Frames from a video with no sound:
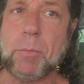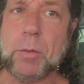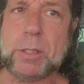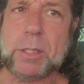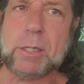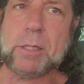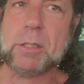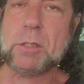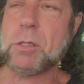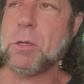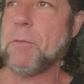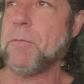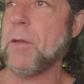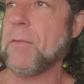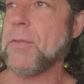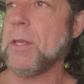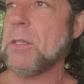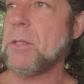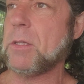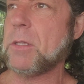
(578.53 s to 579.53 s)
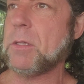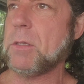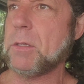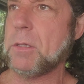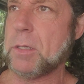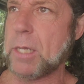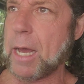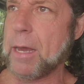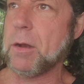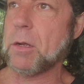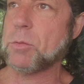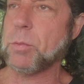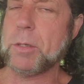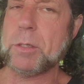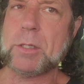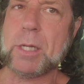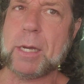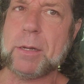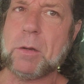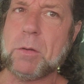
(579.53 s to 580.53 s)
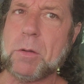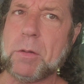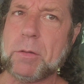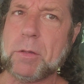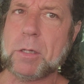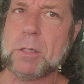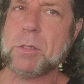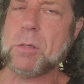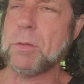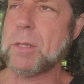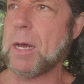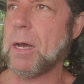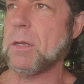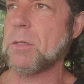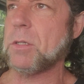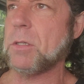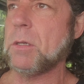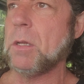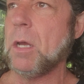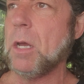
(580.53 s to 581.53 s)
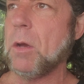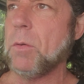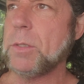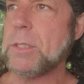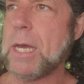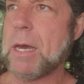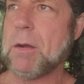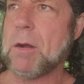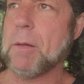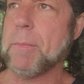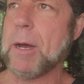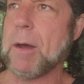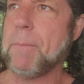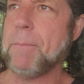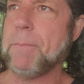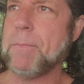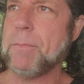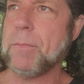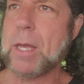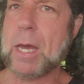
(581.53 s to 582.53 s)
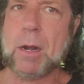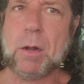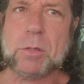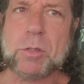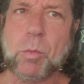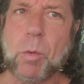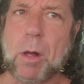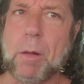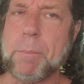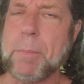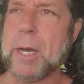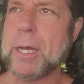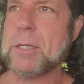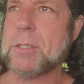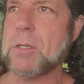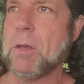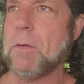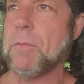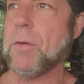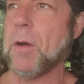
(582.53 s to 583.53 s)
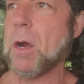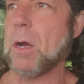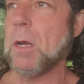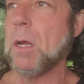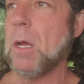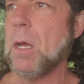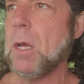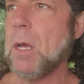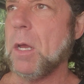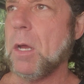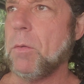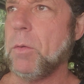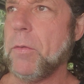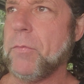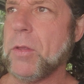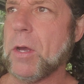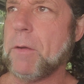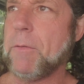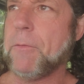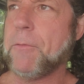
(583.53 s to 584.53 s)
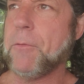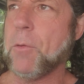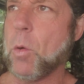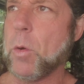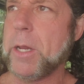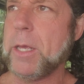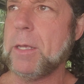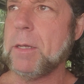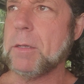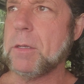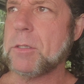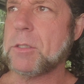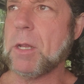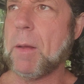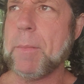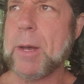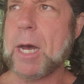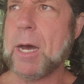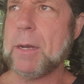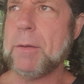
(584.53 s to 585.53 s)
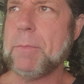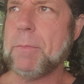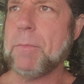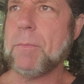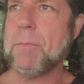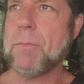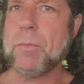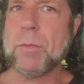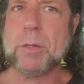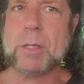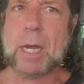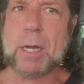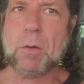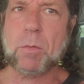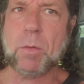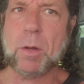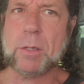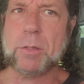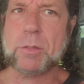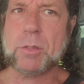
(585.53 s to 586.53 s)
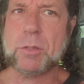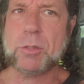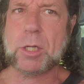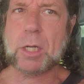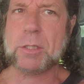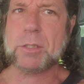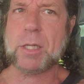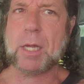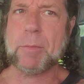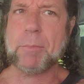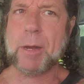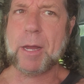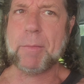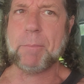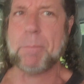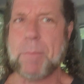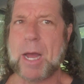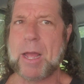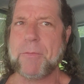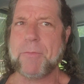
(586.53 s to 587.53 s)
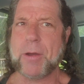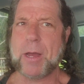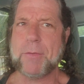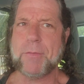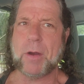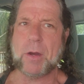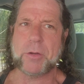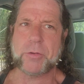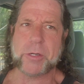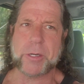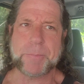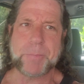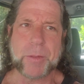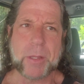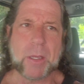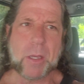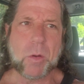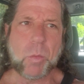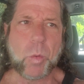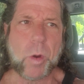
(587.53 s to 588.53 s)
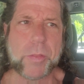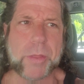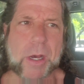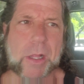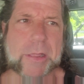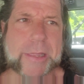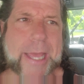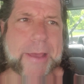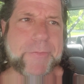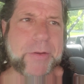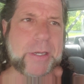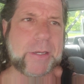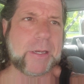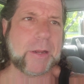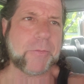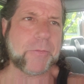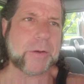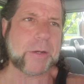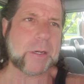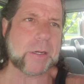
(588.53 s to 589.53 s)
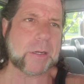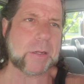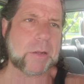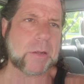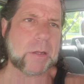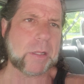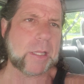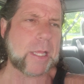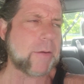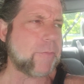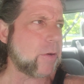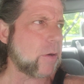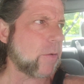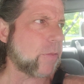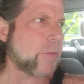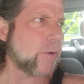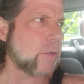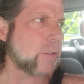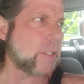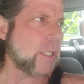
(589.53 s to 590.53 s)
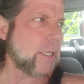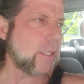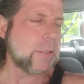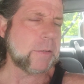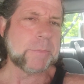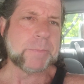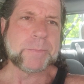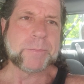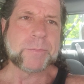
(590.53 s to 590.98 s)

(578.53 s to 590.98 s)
We did the 250 dynos. We dynoed a, a 2000. We dynoed about, I don't know, 12 bikes so far. We've done 40 some odd dyno runs just on my, my 500 with 11 different, 11 or 13.